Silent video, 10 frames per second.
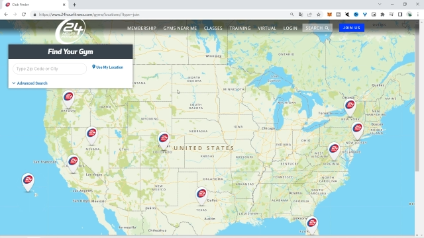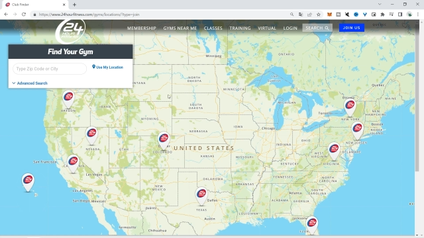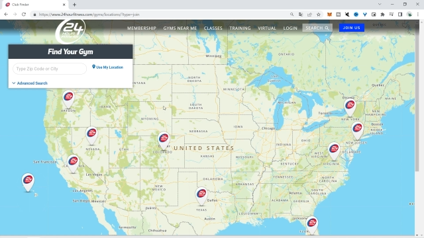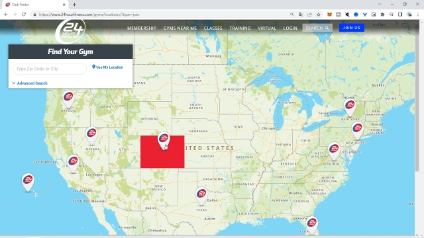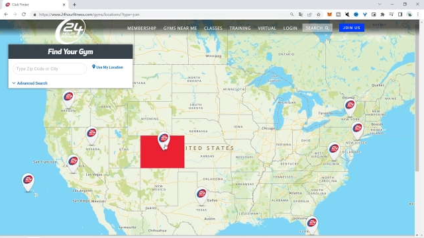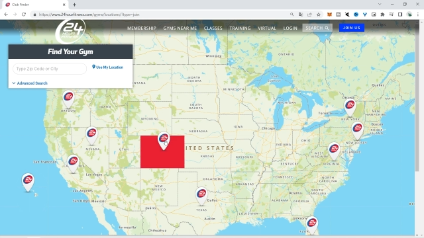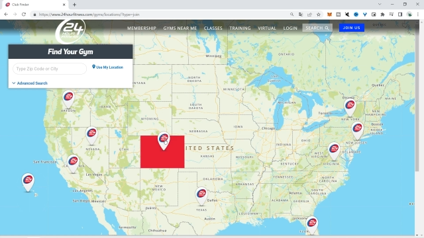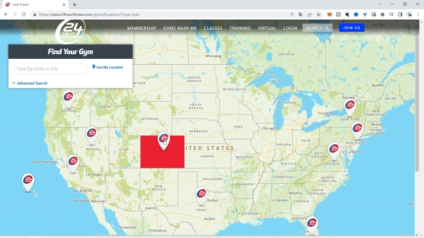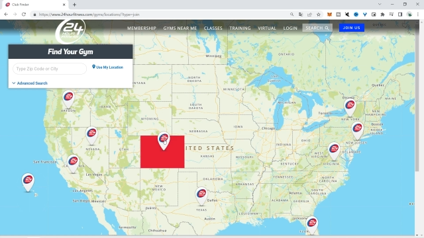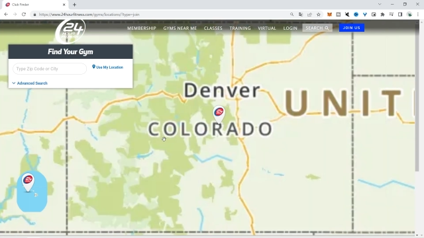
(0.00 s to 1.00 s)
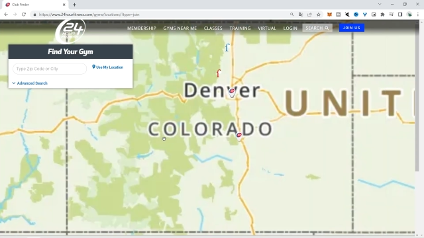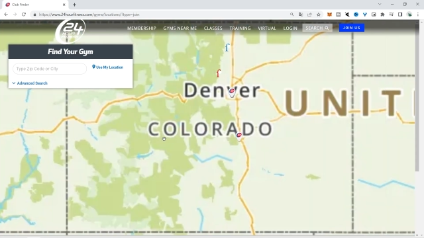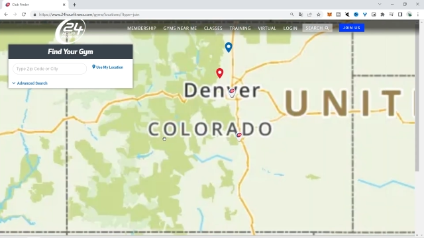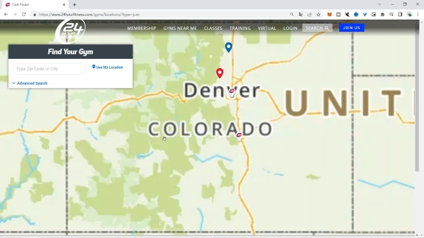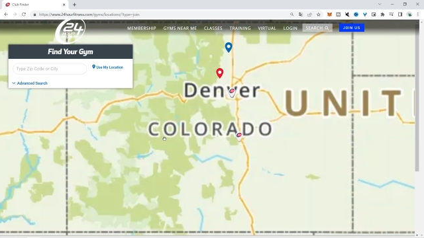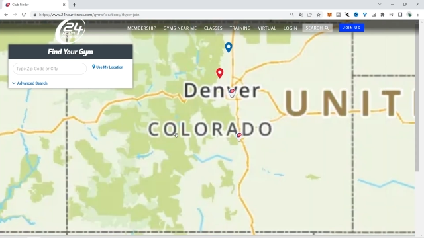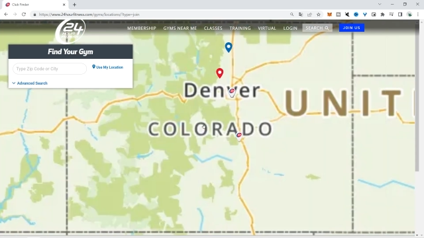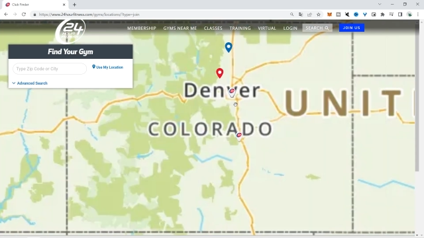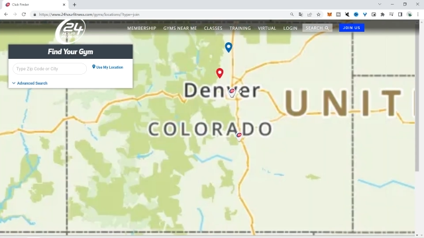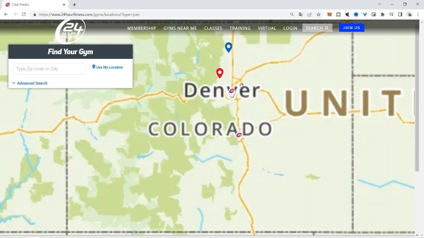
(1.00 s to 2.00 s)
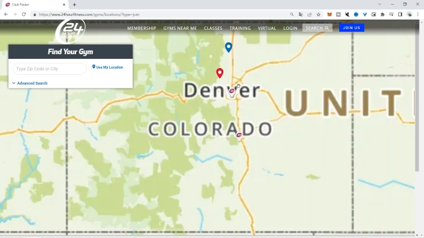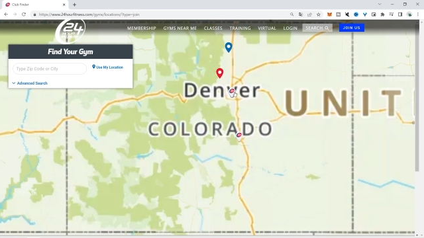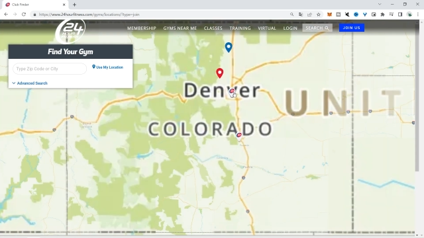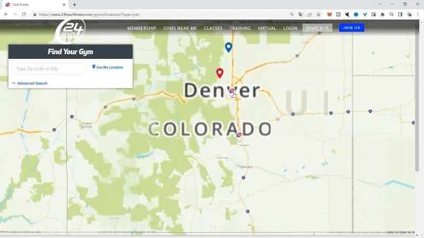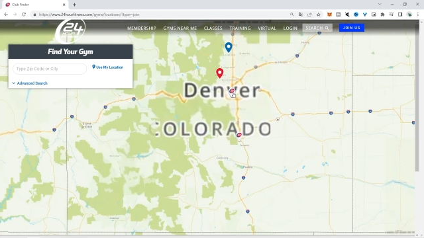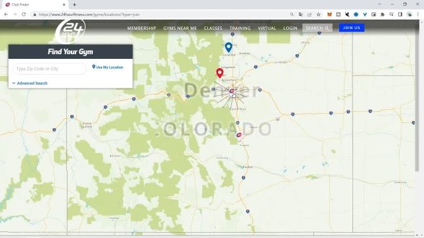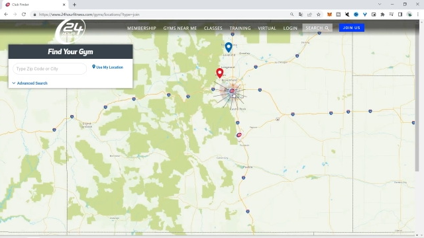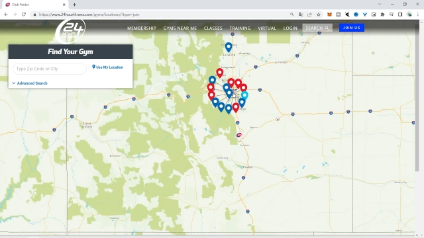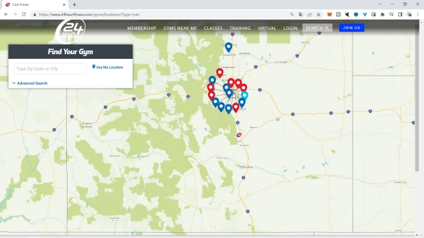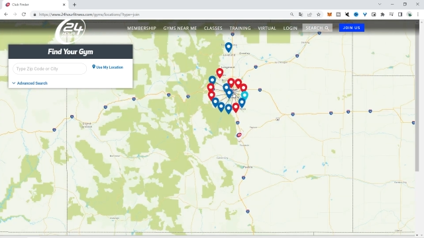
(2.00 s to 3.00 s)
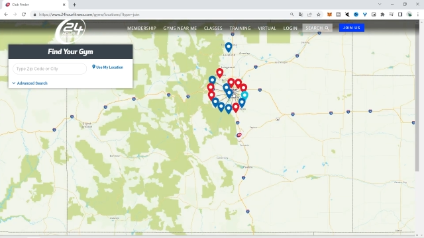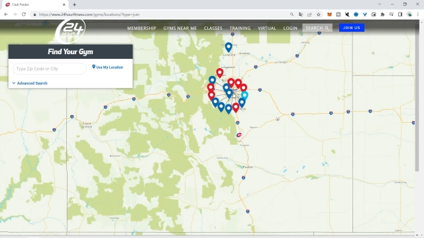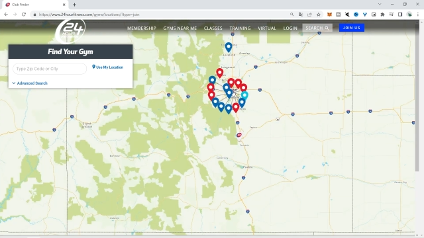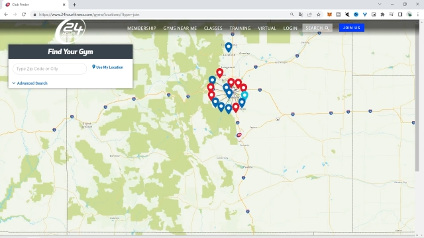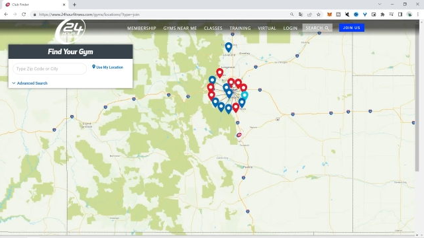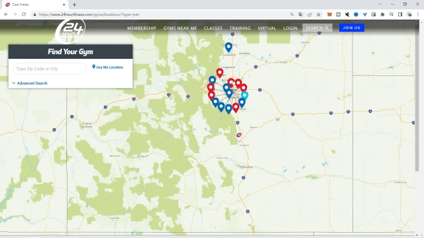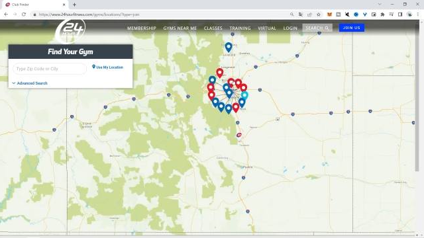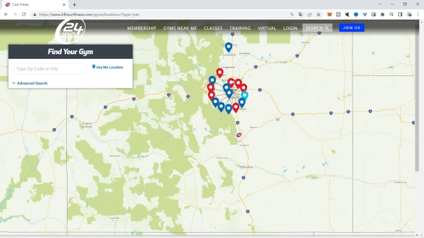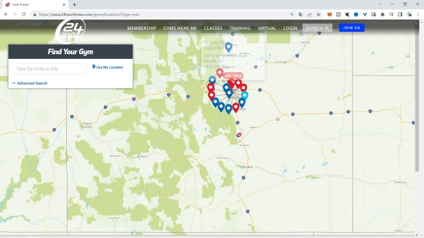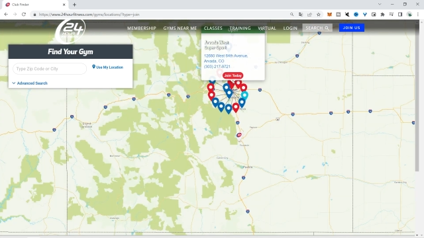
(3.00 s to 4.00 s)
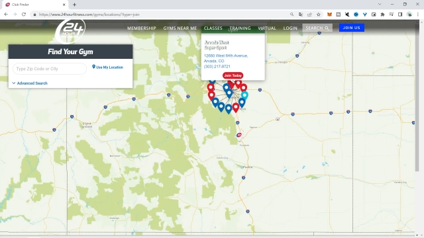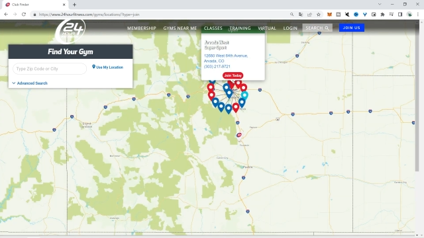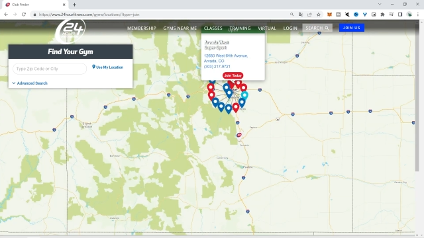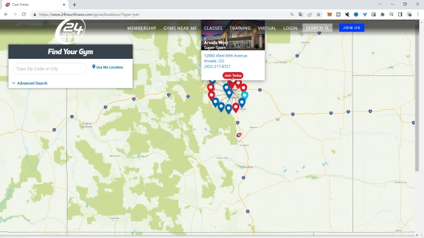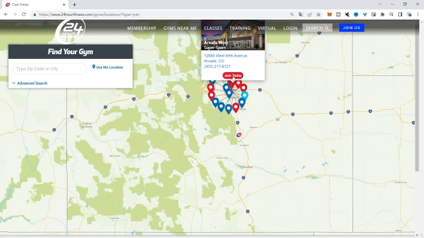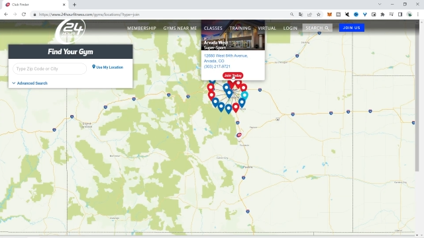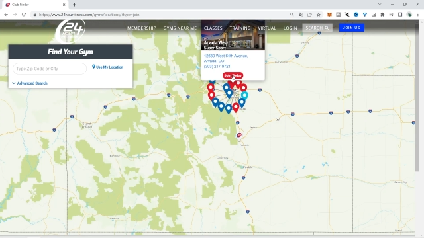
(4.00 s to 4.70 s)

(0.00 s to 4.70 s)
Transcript: [unreadable: no face in view]